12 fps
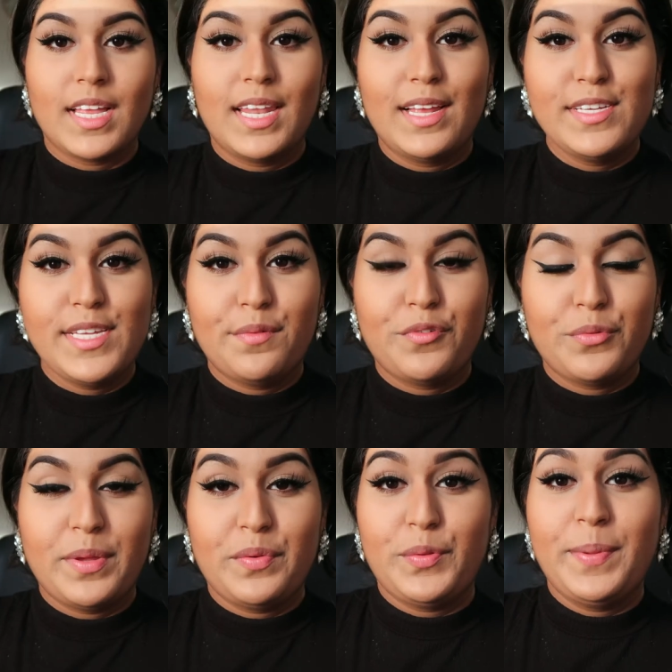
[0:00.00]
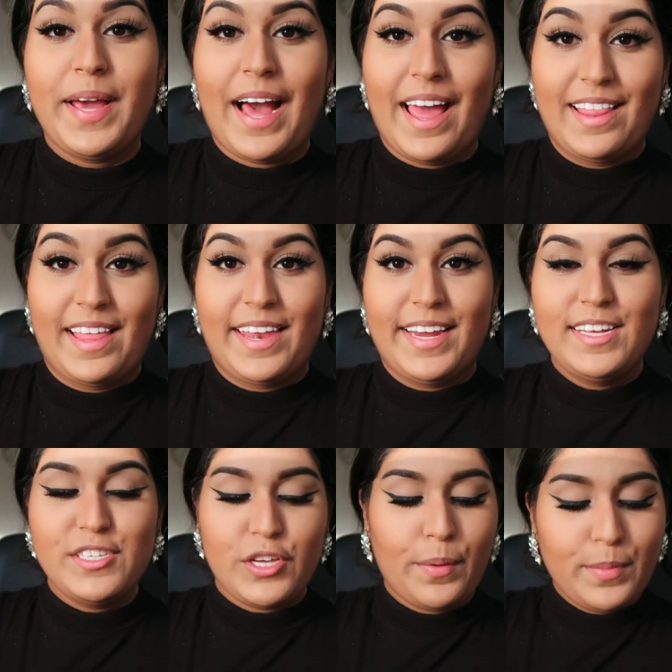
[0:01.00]
The last step for me would be
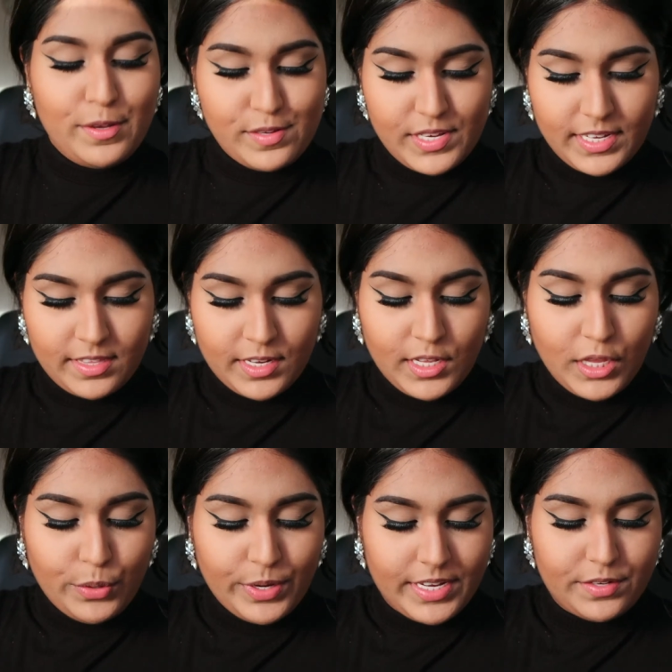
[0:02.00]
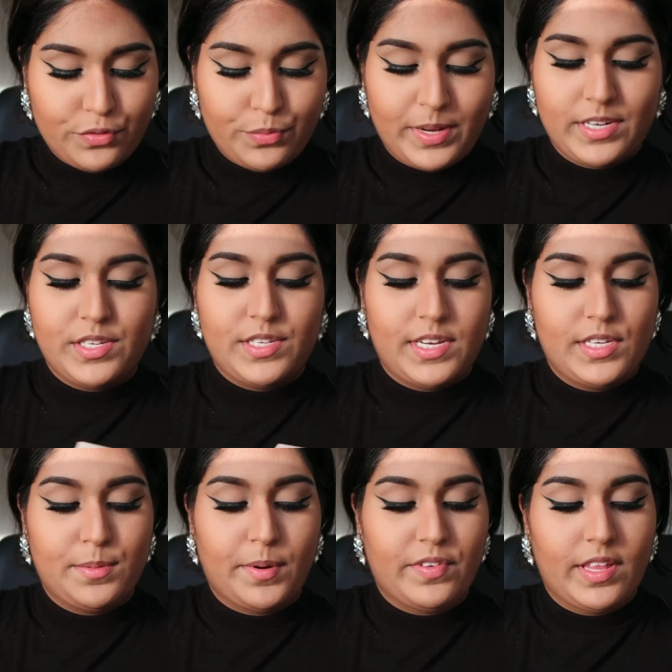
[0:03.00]
highlighting, so I'm using the Glow Kit from
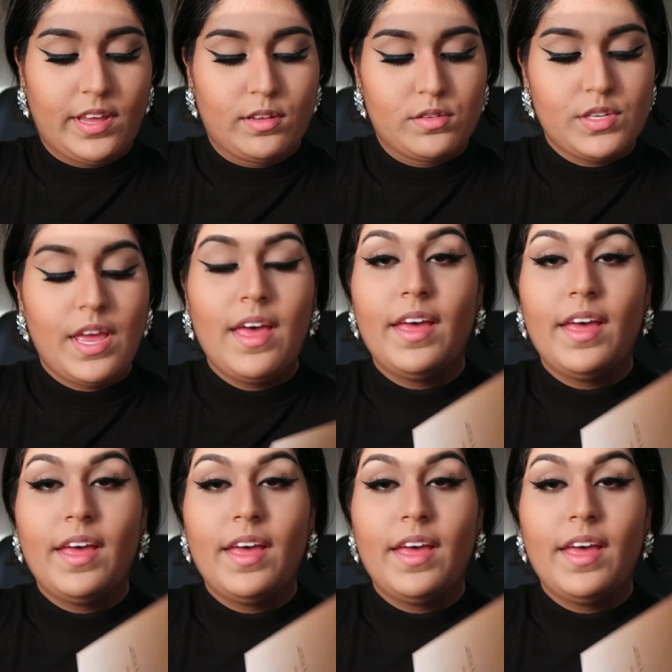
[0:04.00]
Anastasia Beverly Hills